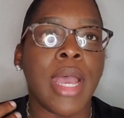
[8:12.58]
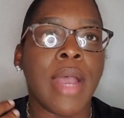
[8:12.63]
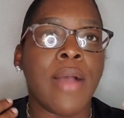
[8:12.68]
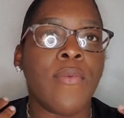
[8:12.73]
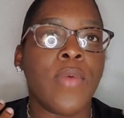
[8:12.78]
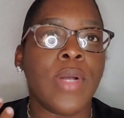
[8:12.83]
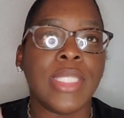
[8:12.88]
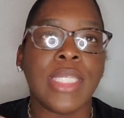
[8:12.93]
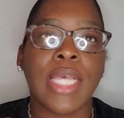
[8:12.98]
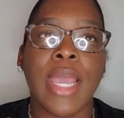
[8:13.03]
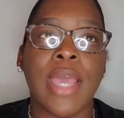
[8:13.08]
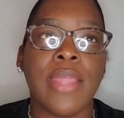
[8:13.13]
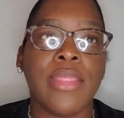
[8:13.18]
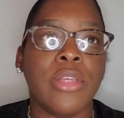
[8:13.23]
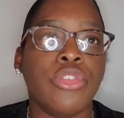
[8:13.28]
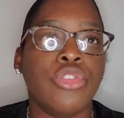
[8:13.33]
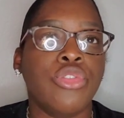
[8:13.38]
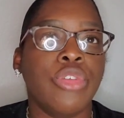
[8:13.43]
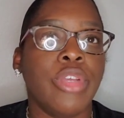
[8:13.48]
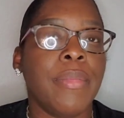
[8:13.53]
once I had
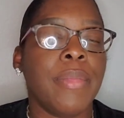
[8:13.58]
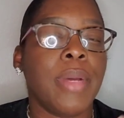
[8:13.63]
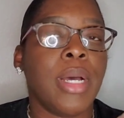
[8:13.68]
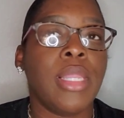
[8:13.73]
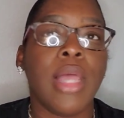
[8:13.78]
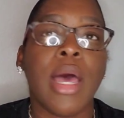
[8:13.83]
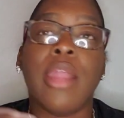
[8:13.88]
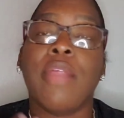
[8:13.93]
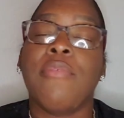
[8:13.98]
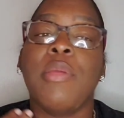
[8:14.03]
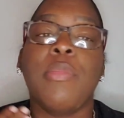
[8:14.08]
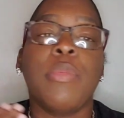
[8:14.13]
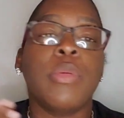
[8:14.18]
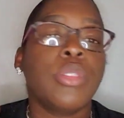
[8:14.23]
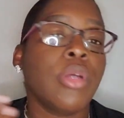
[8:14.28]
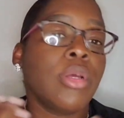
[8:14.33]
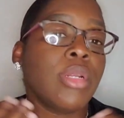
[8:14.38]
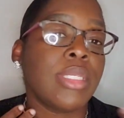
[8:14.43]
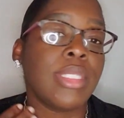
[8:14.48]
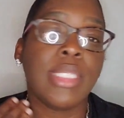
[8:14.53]
the dream, a lot of people
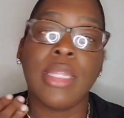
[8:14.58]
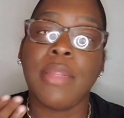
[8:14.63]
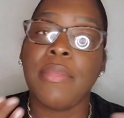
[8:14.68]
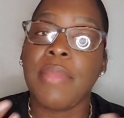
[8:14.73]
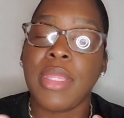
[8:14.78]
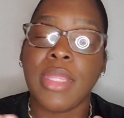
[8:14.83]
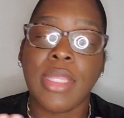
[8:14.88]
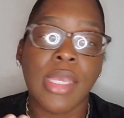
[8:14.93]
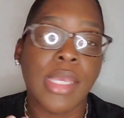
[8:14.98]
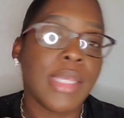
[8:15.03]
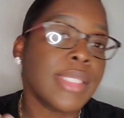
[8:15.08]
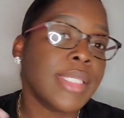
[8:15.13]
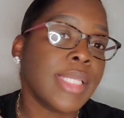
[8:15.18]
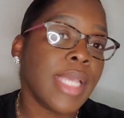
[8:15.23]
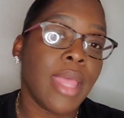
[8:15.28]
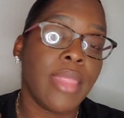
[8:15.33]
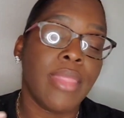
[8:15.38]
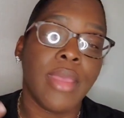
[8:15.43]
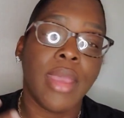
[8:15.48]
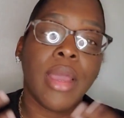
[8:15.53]
started sending me things
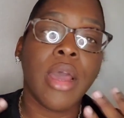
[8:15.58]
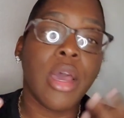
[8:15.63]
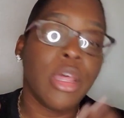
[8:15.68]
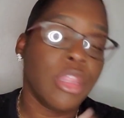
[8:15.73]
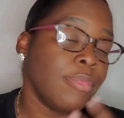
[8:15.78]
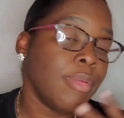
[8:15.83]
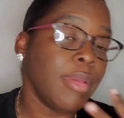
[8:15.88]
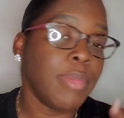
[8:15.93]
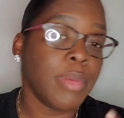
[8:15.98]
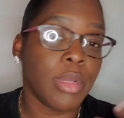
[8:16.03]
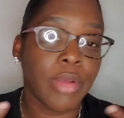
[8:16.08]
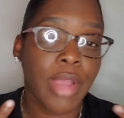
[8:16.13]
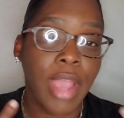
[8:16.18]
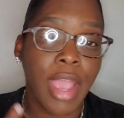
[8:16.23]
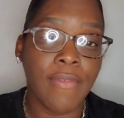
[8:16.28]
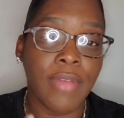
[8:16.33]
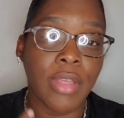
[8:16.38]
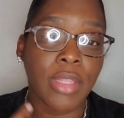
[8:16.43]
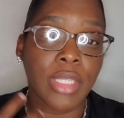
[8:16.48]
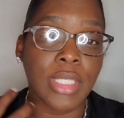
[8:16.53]
saying that other people are
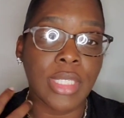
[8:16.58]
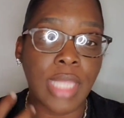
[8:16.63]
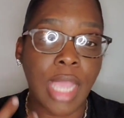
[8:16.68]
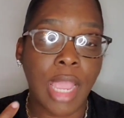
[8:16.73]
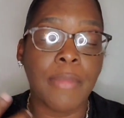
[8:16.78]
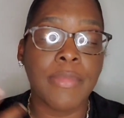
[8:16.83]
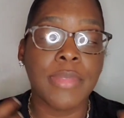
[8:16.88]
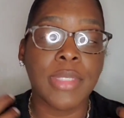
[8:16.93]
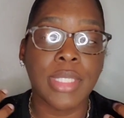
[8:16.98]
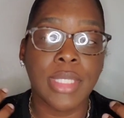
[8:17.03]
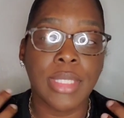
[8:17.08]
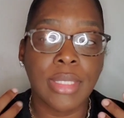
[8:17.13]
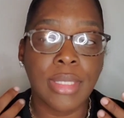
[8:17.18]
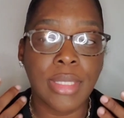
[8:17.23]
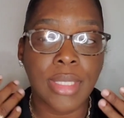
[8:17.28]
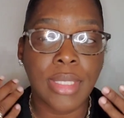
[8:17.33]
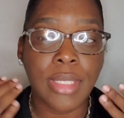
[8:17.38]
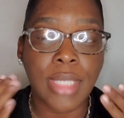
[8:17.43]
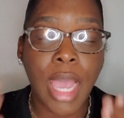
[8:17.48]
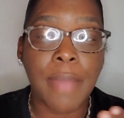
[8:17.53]
having the same
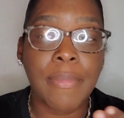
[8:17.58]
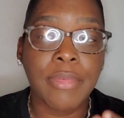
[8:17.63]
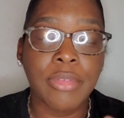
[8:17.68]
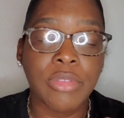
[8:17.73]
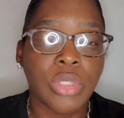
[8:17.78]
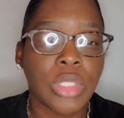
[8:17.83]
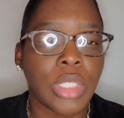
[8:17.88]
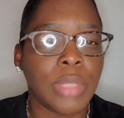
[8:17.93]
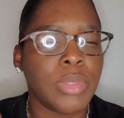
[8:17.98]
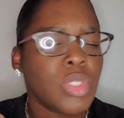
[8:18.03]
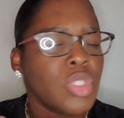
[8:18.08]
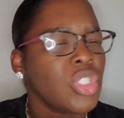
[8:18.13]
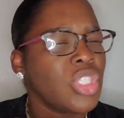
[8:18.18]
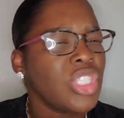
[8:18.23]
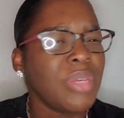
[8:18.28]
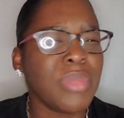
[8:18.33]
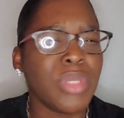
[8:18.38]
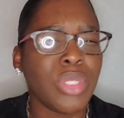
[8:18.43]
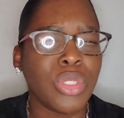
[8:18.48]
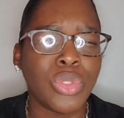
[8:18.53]
type of dreams, or
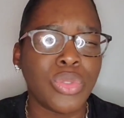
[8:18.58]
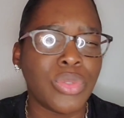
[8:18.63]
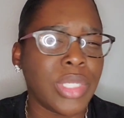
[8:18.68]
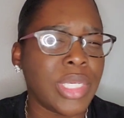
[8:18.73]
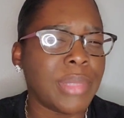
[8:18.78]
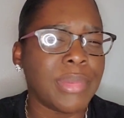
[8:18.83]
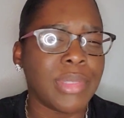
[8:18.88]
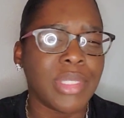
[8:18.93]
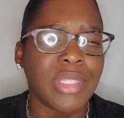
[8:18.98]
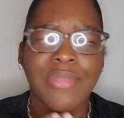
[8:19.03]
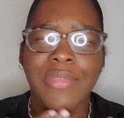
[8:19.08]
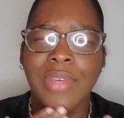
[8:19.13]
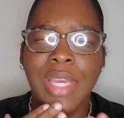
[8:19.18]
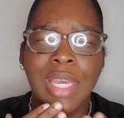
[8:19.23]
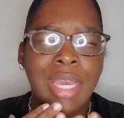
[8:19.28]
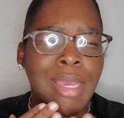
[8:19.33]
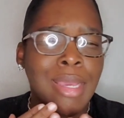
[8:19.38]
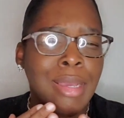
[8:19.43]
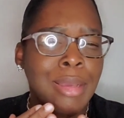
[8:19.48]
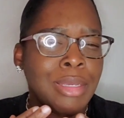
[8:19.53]
similar dreams of,
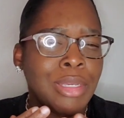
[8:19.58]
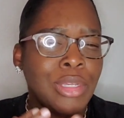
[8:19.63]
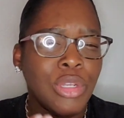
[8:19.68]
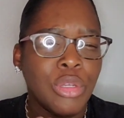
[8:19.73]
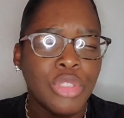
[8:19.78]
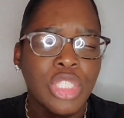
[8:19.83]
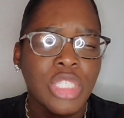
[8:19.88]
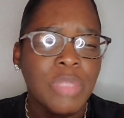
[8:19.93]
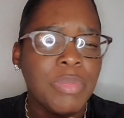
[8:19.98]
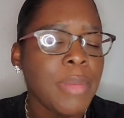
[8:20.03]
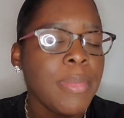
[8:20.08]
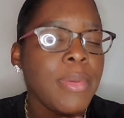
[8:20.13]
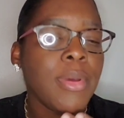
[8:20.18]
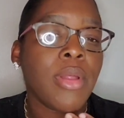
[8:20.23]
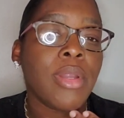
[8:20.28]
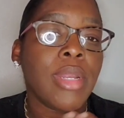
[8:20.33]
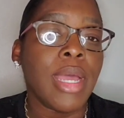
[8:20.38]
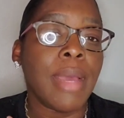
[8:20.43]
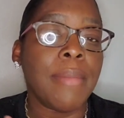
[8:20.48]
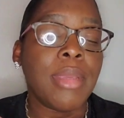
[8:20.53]
you know, just people
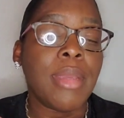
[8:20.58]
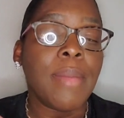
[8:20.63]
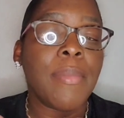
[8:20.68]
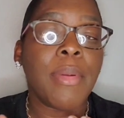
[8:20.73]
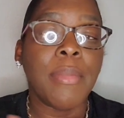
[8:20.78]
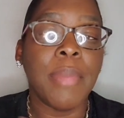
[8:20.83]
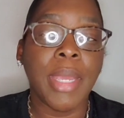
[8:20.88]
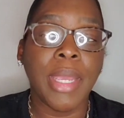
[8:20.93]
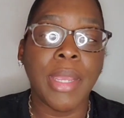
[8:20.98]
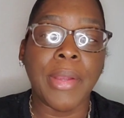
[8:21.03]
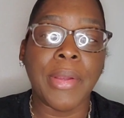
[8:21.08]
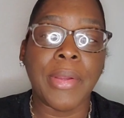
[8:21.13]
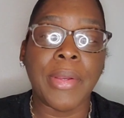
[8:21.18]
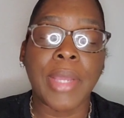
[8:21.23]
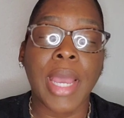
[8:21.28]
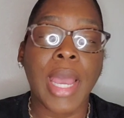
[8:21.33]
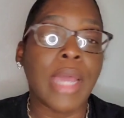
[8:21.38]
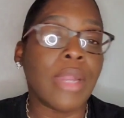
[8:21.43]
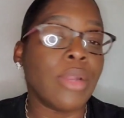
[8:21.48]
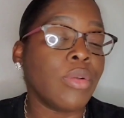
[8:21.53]
are not being
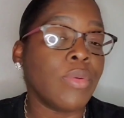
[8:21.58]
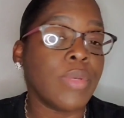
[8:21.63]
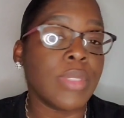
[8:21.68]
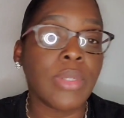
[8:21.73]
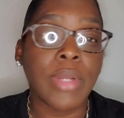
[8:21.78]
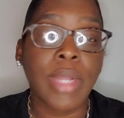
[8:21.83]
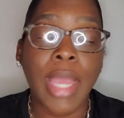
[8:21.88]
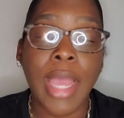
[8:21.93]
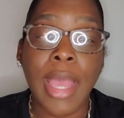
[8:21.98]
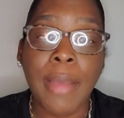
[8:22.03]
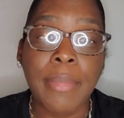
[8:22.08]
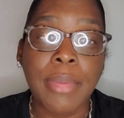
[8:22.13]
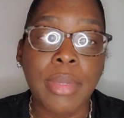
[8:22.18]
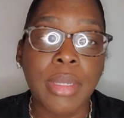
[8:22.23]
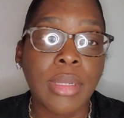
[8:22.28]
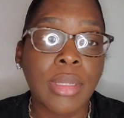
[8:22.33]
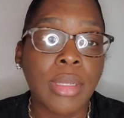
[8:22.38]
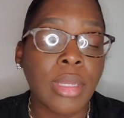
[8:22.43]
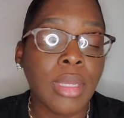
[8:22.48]
prepared. I don't know what's going to happen.